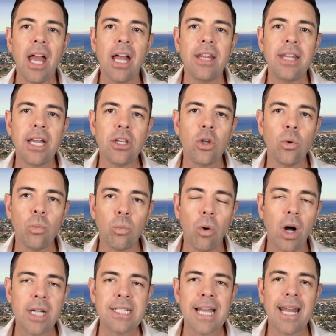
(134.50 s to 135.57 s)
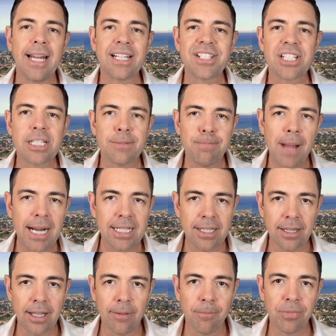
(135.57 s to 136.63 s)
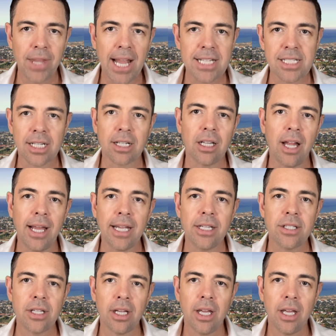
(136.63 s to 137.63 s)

that you want and expect them as a client.